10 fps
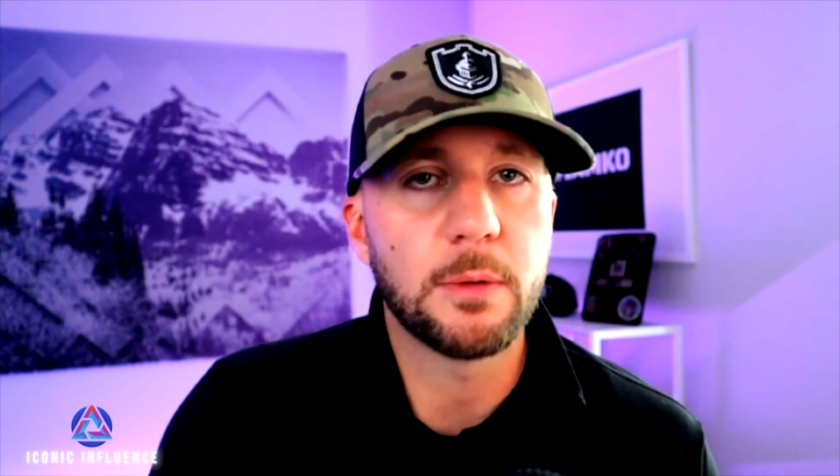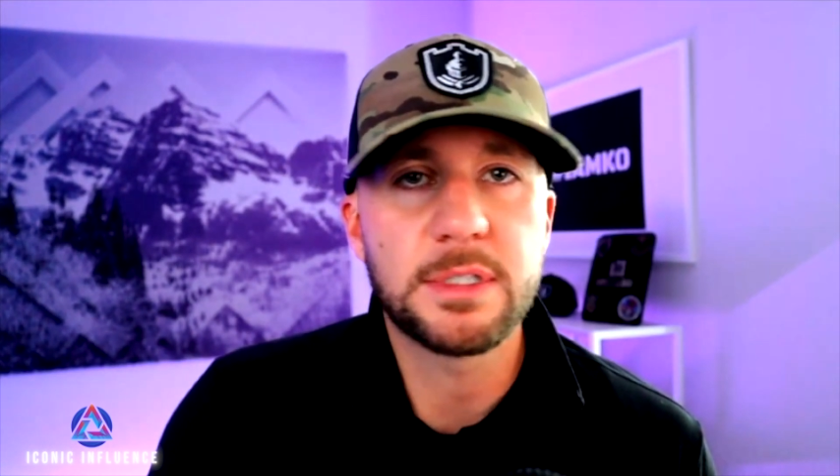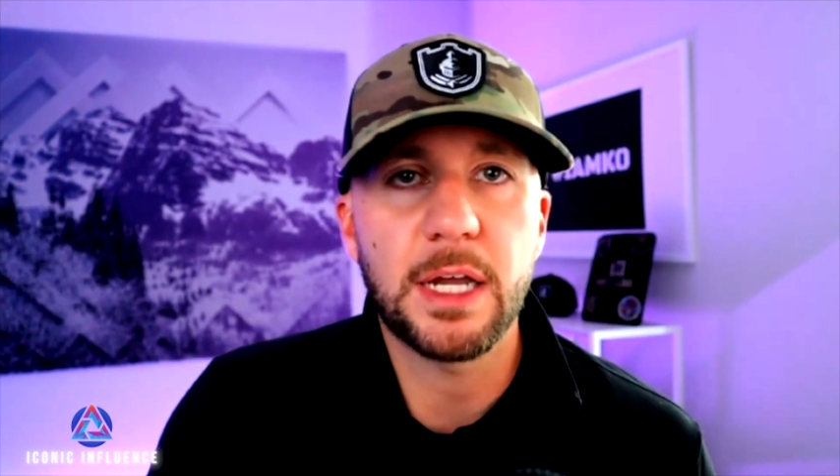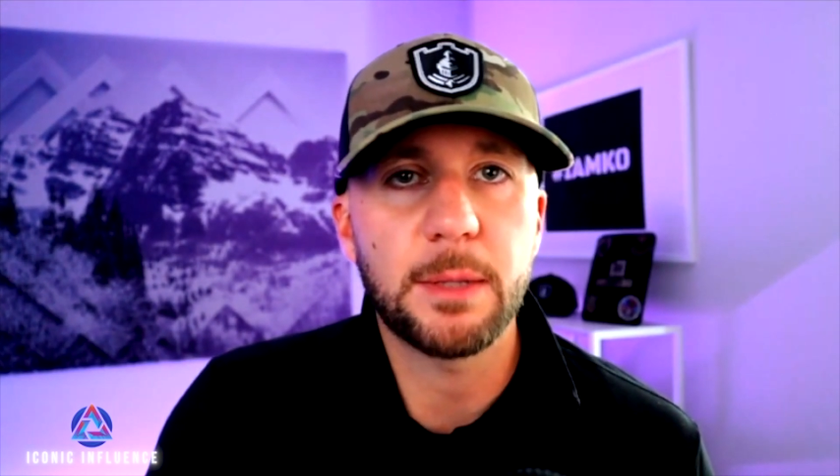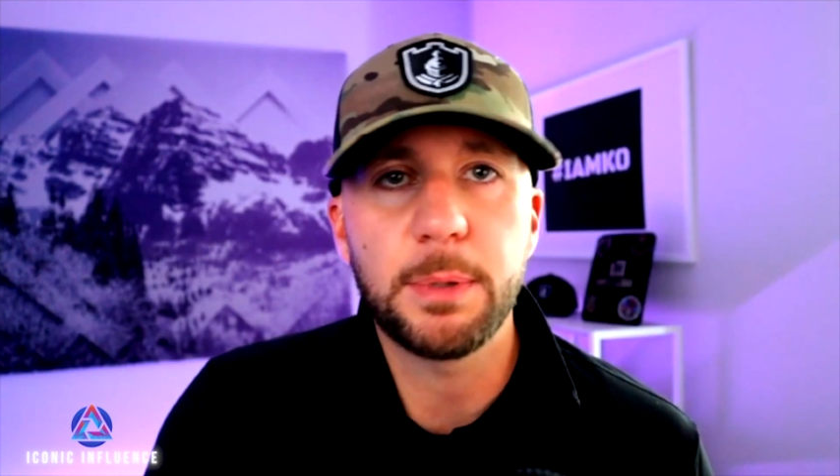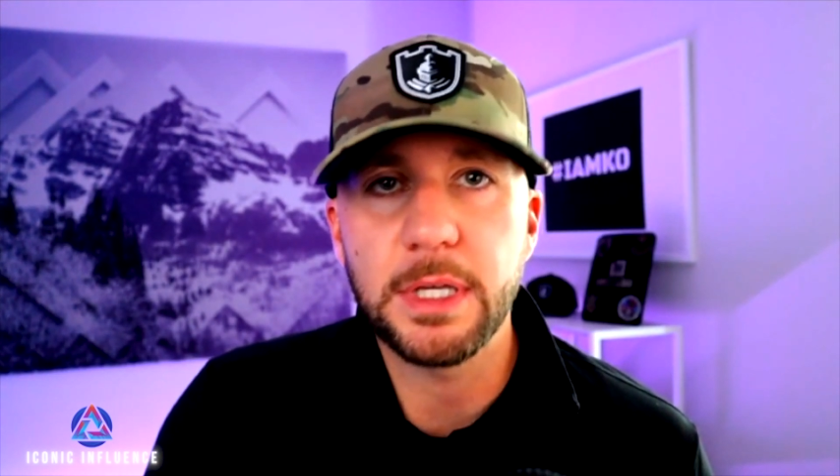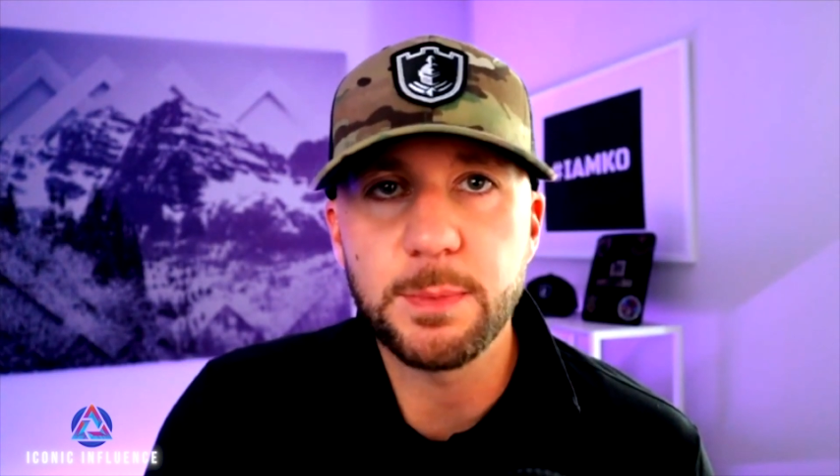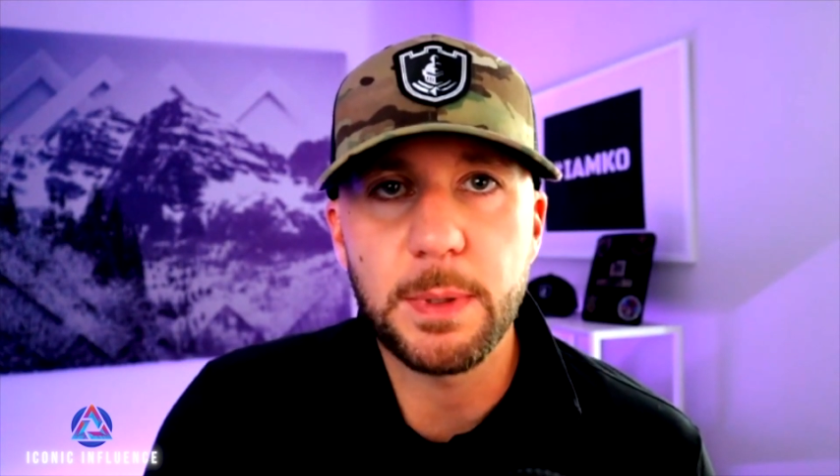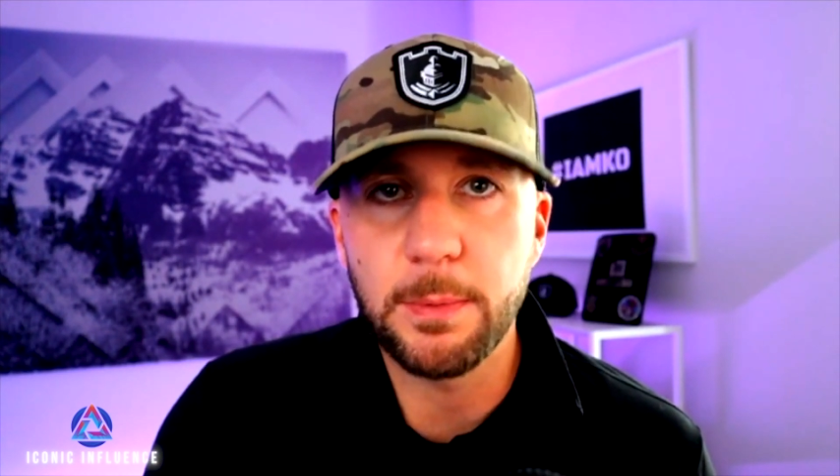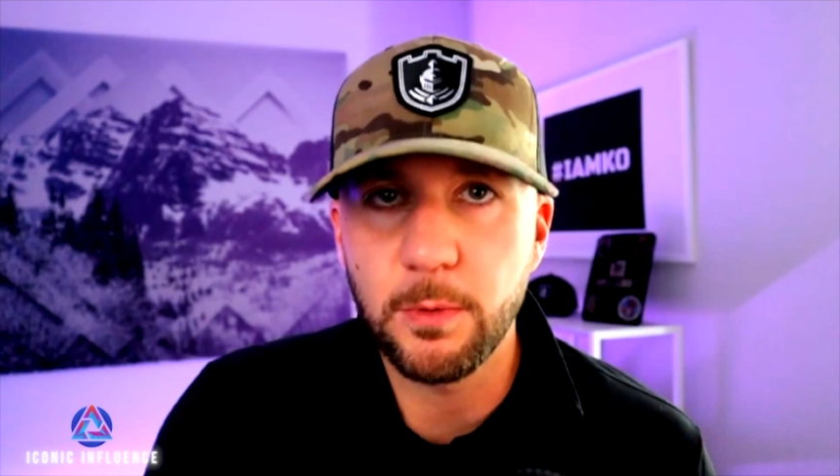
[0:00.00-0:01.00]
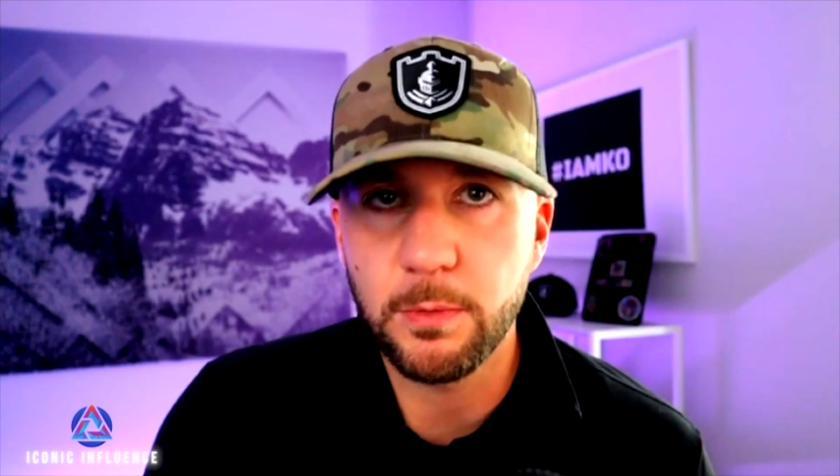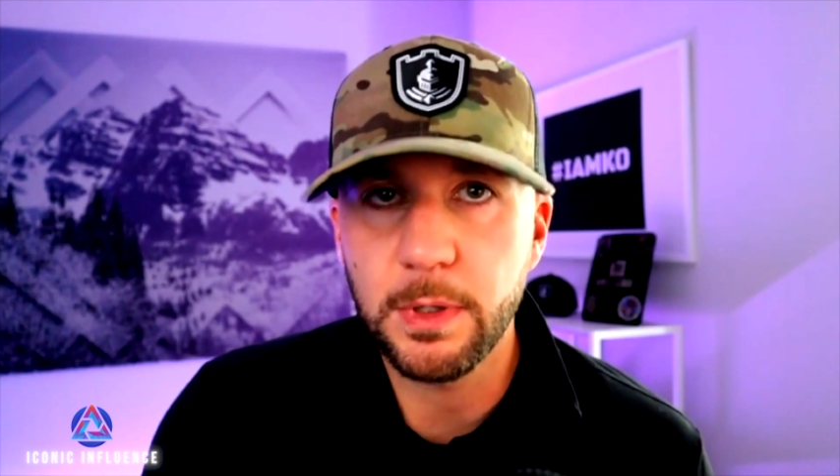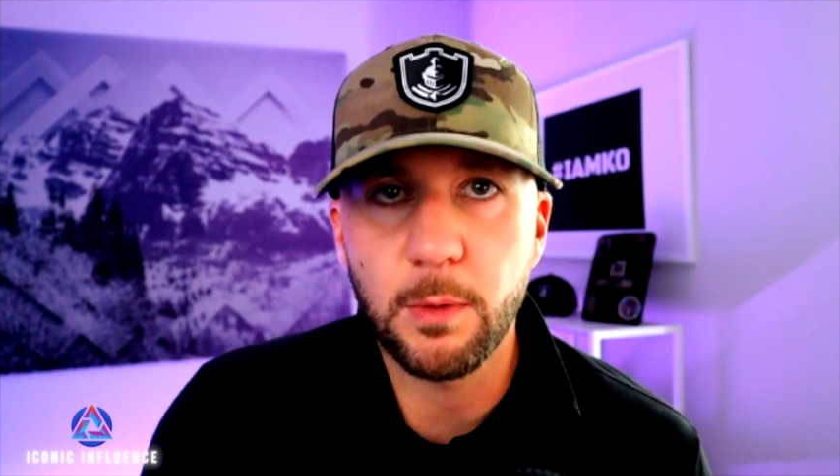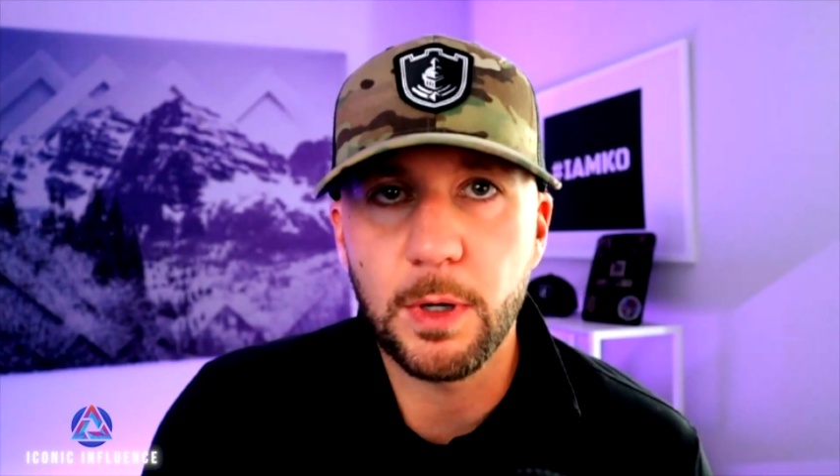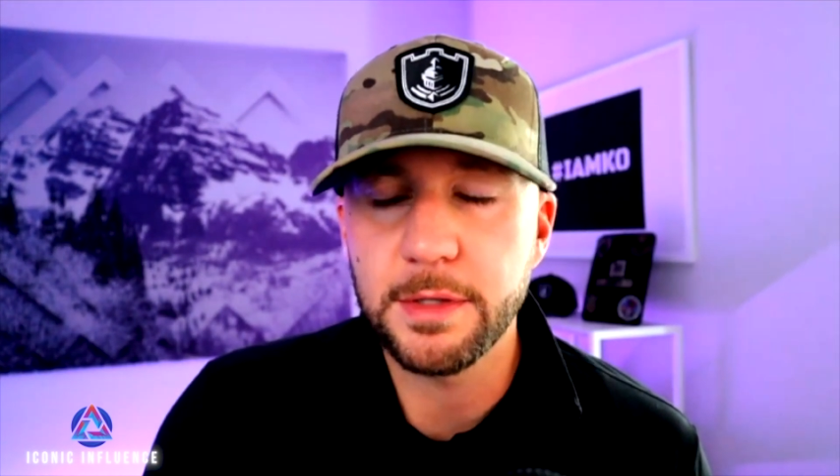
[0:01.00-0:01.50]
It was not a place people
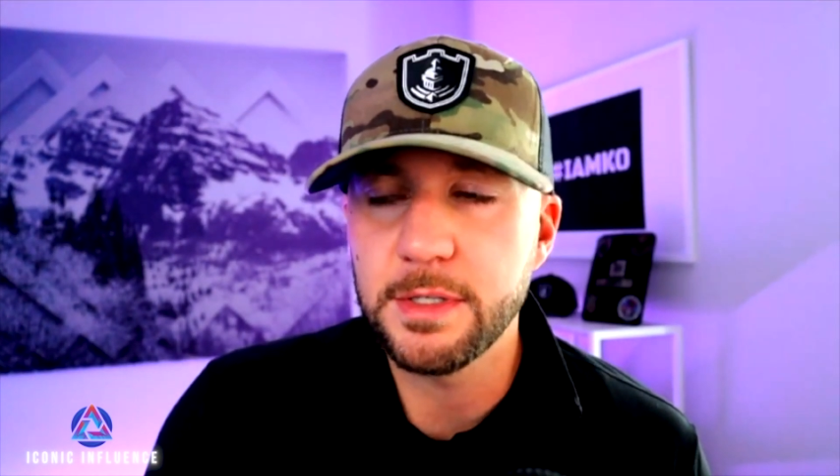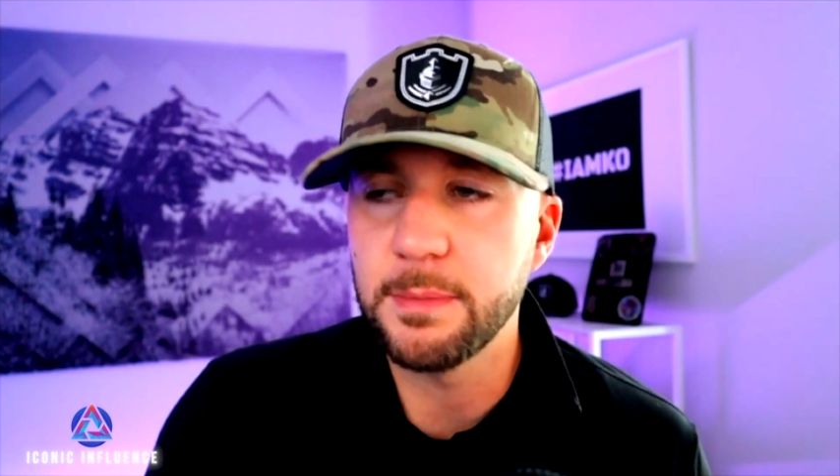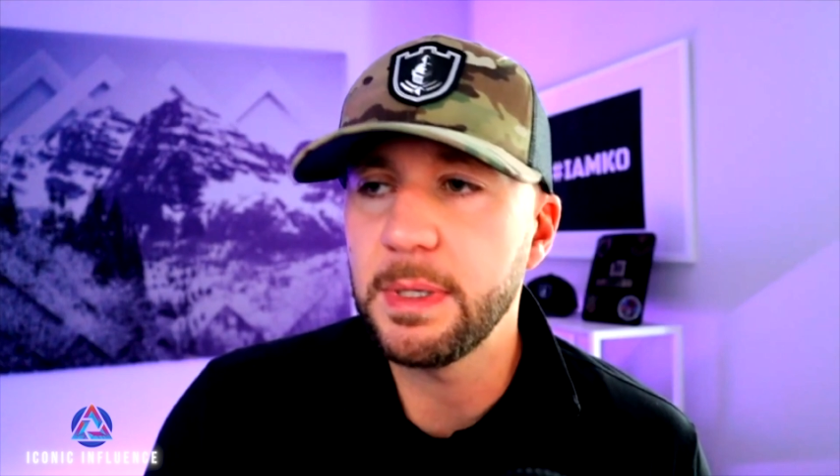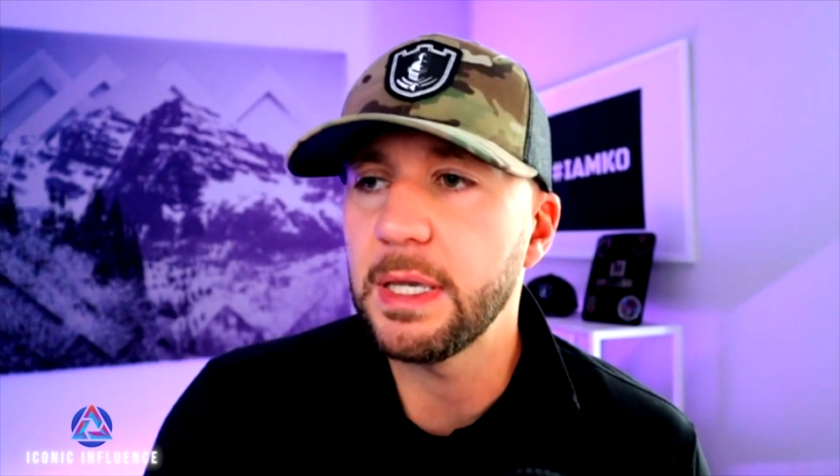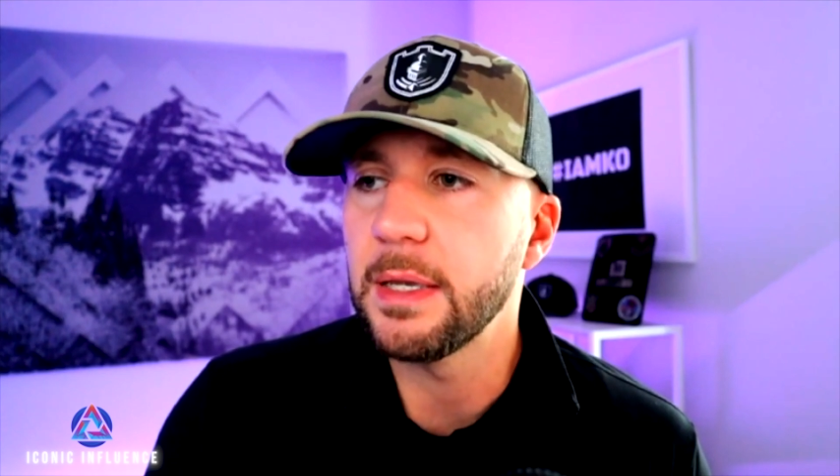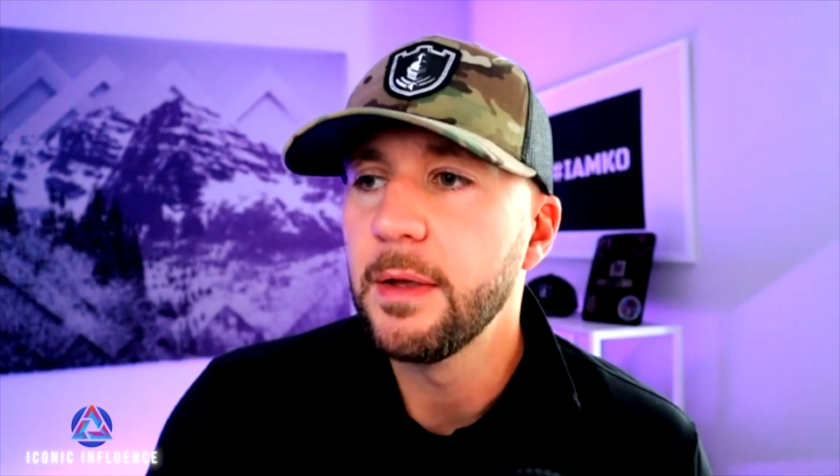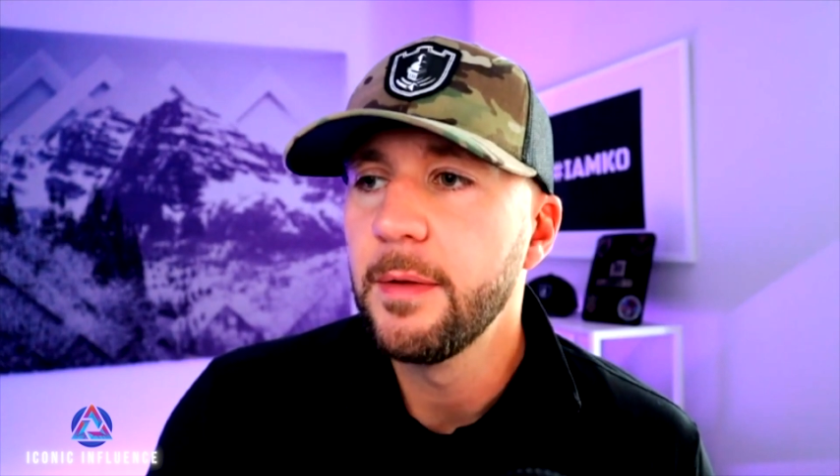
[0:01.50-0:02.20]
really wanted to be.